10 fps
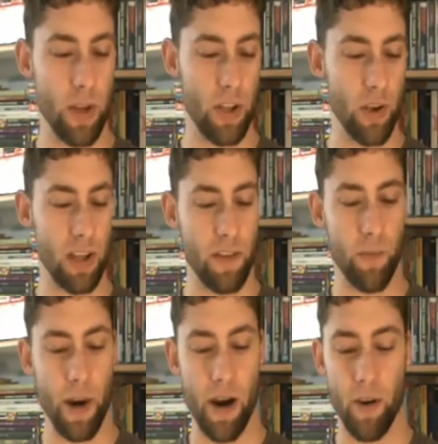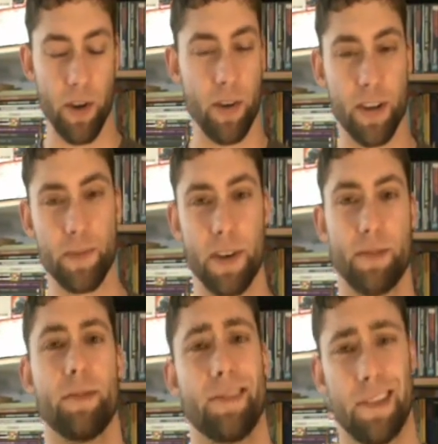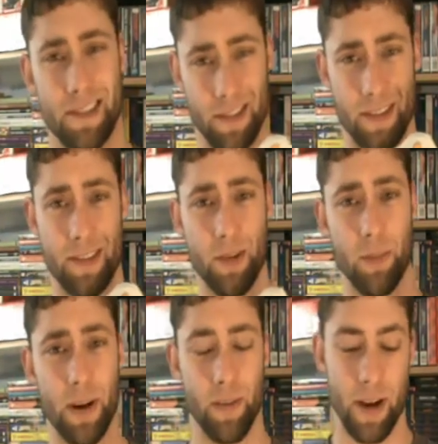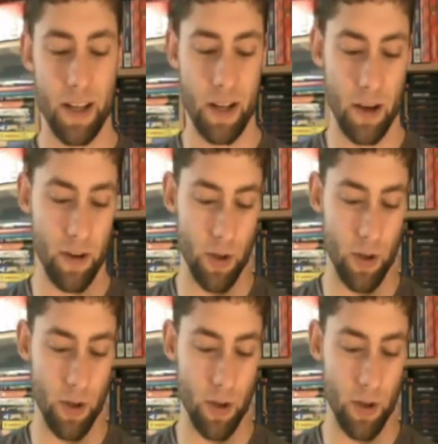You can even power on your Xbox 360 with this little button right here.